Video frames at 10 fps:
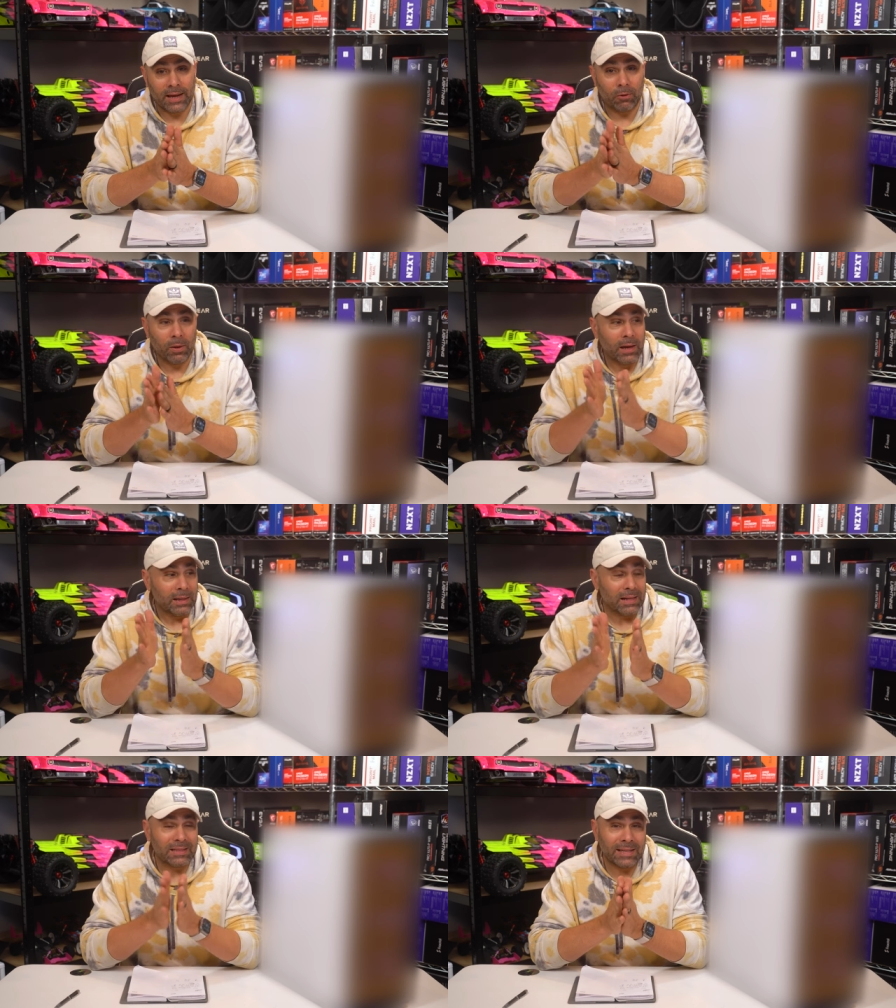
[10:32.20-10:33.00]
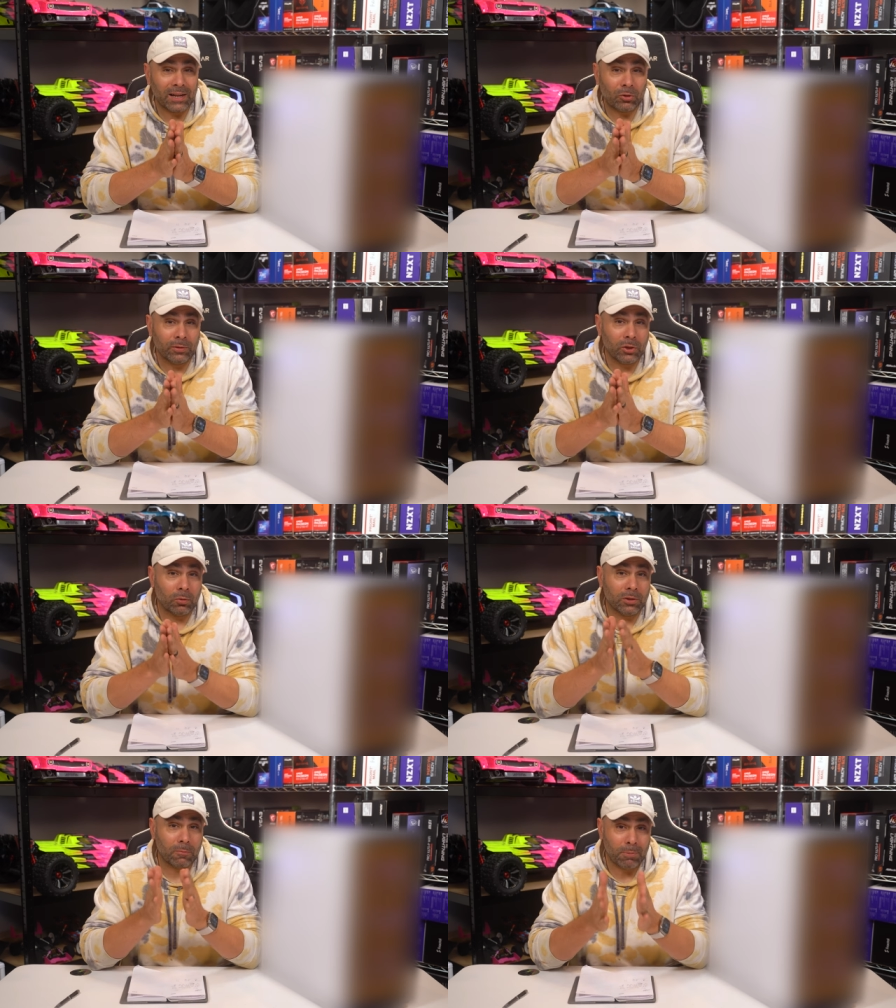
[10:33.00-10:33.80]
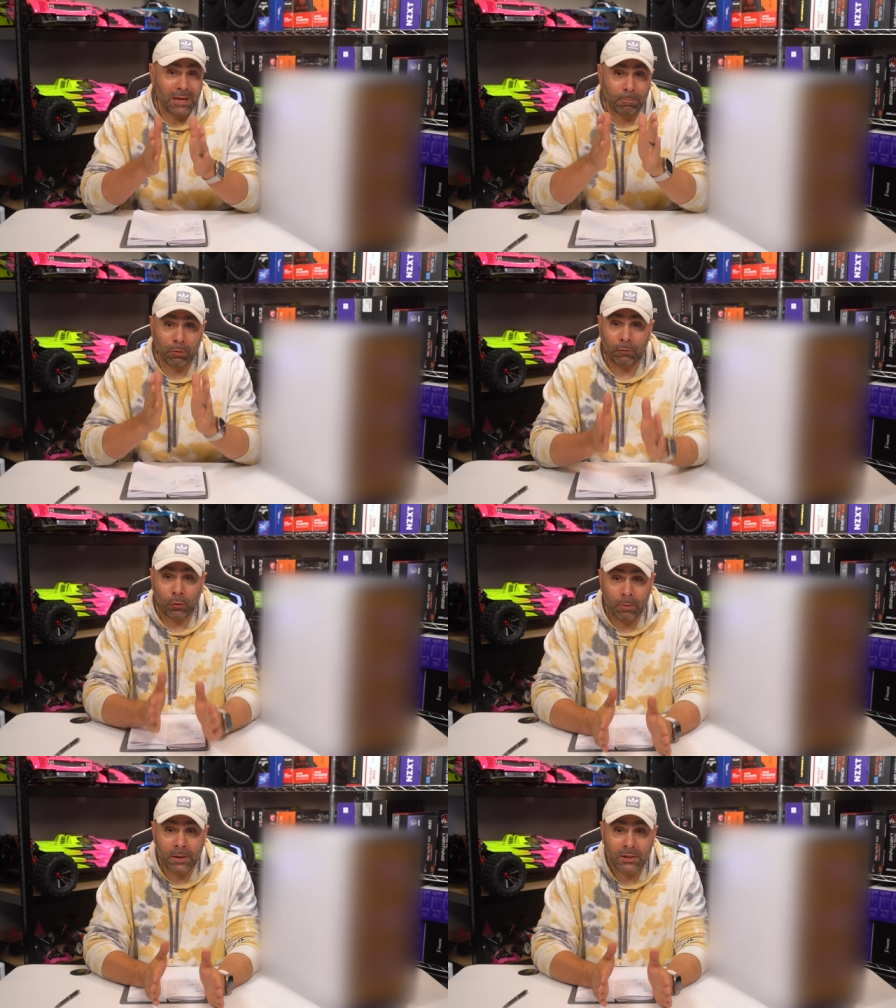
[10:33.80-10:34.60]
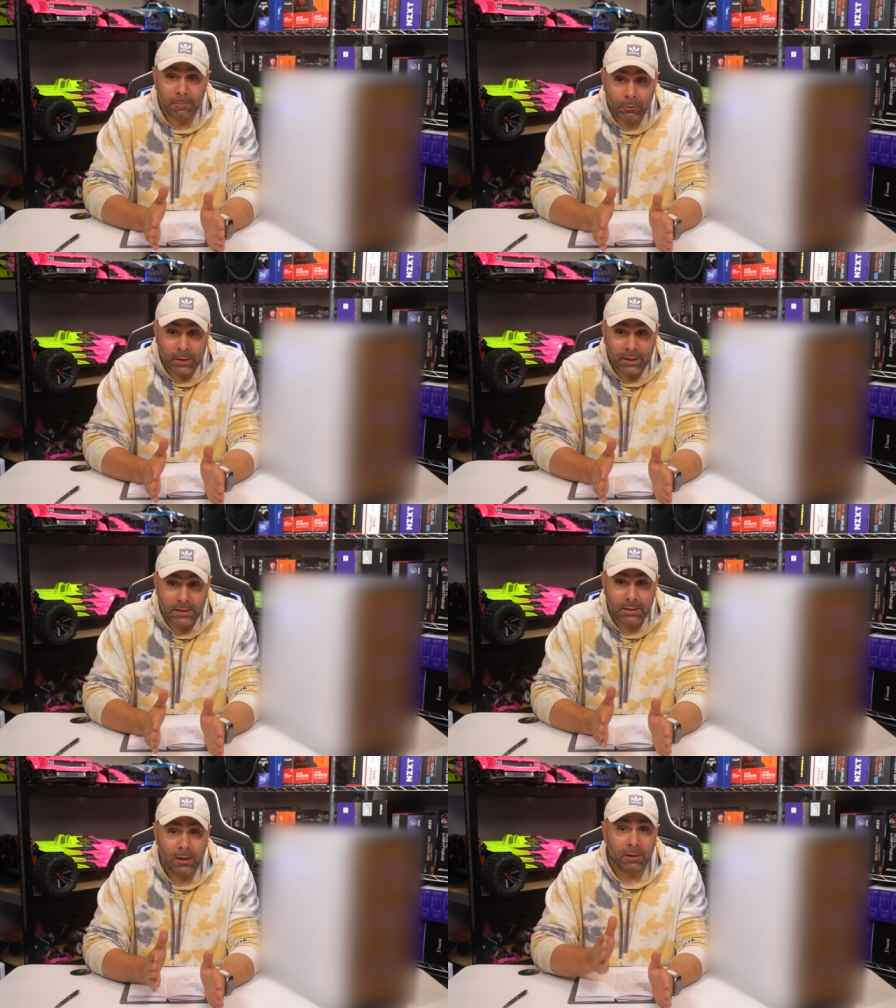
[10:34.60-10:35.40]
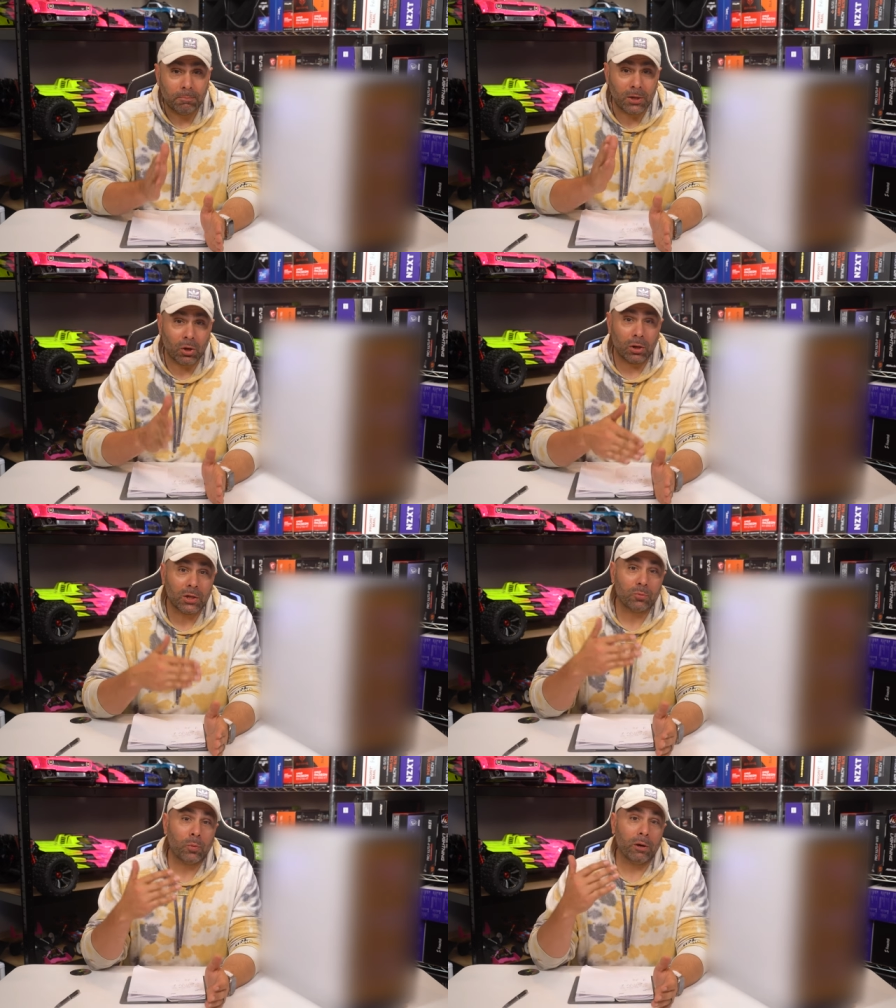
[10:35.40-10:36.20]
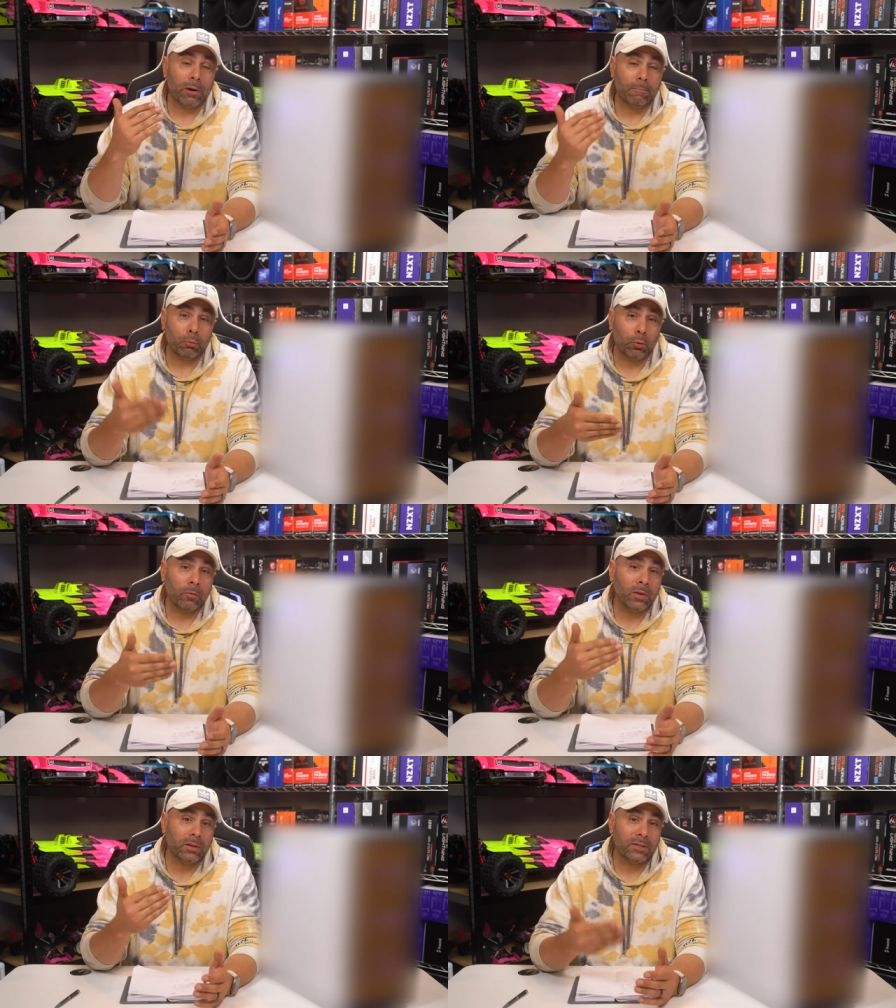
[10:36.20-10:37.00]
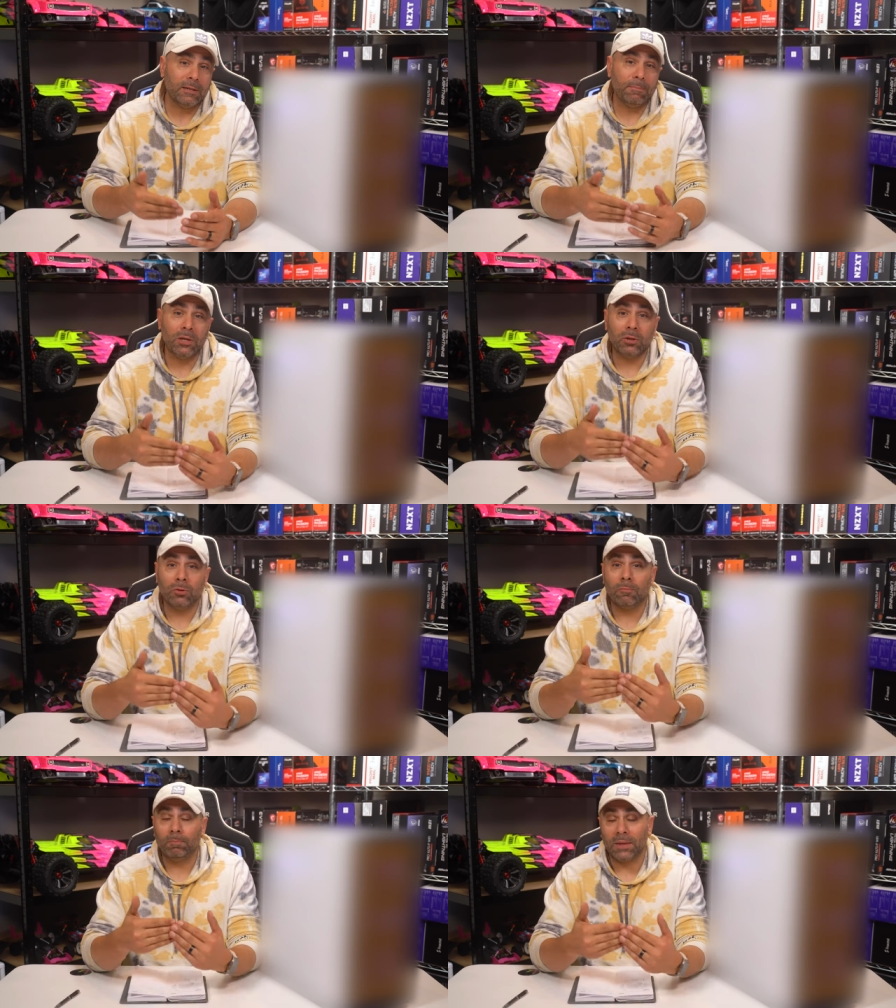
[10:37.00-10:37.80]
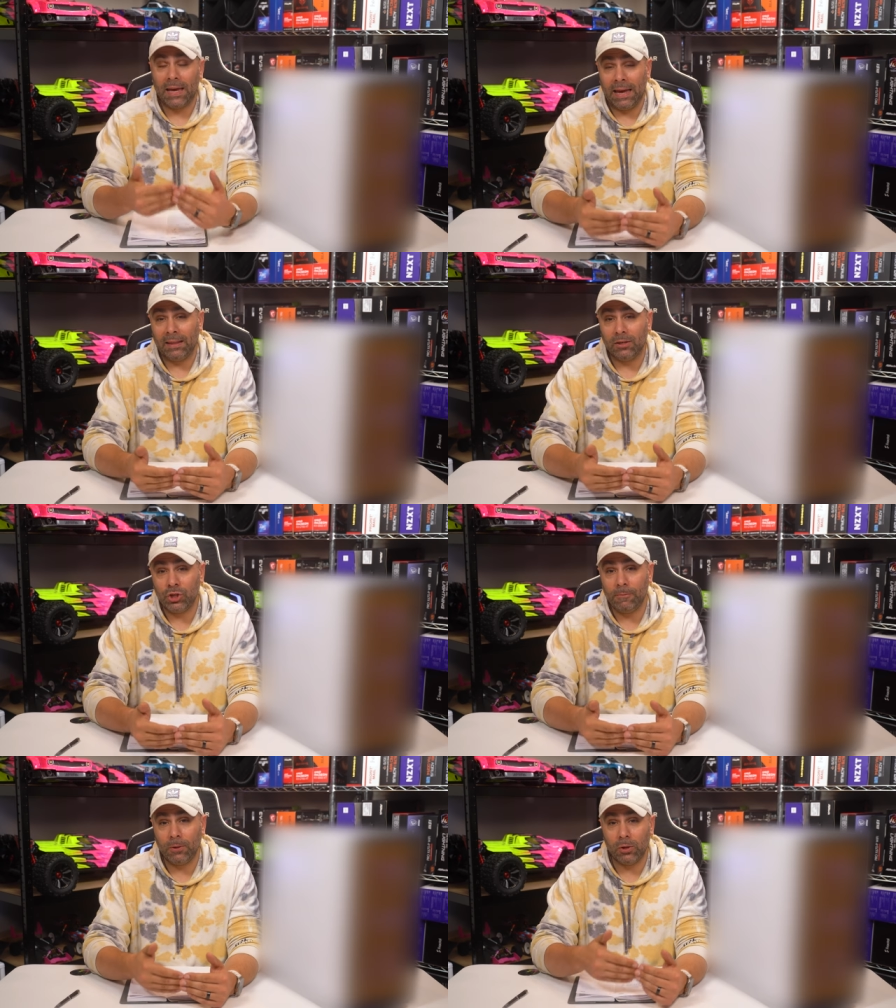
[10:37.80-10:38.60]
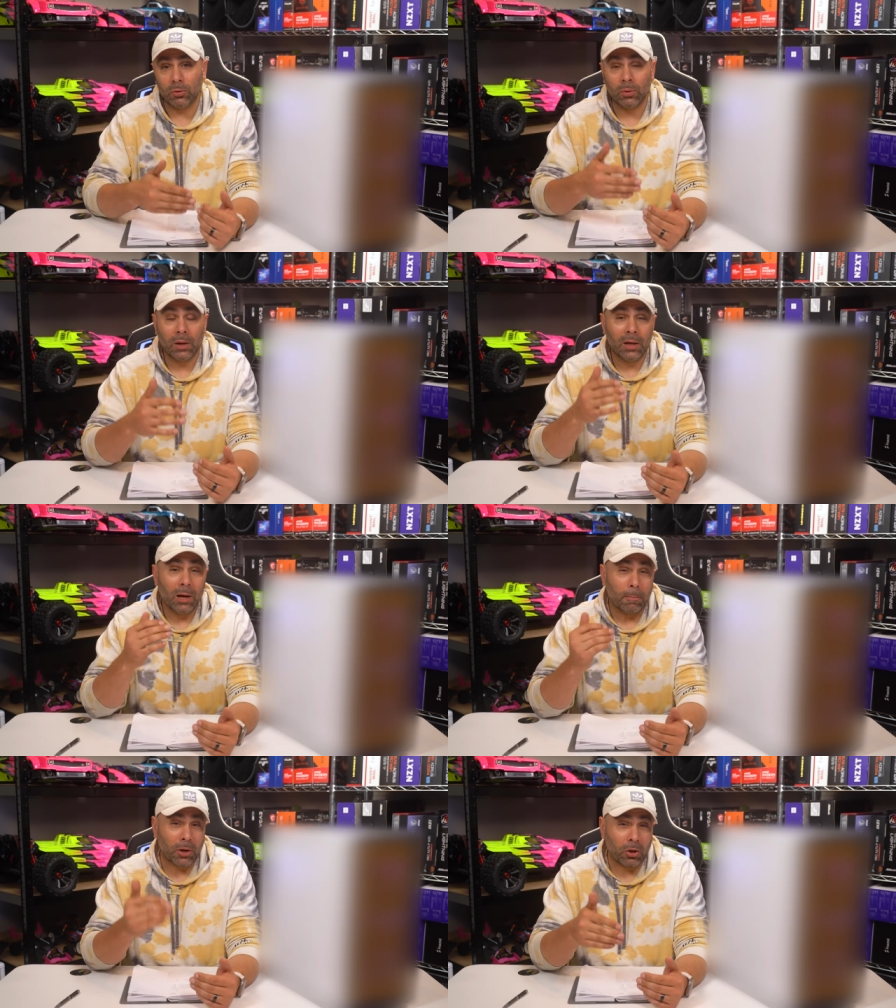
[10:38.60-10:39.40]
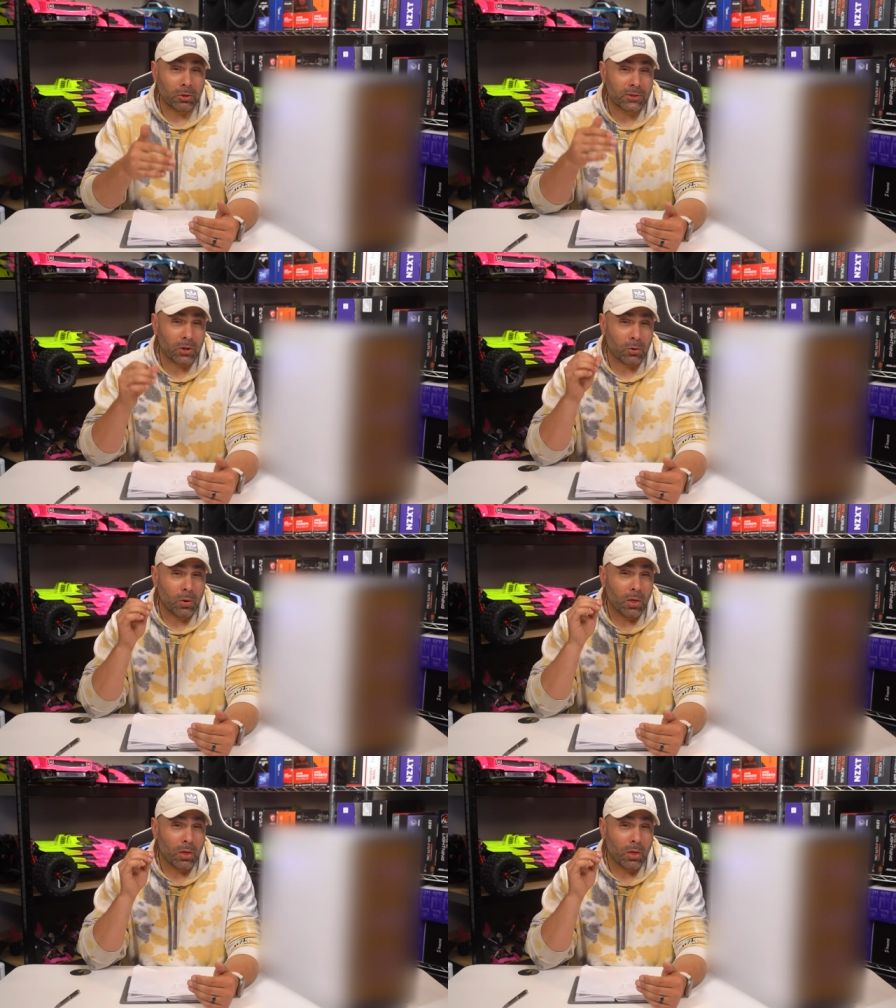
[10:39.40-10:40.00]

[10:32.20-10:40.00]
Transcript: Now, that's not only going to be performance upgrades because we're improving the CPU and the GPU, but also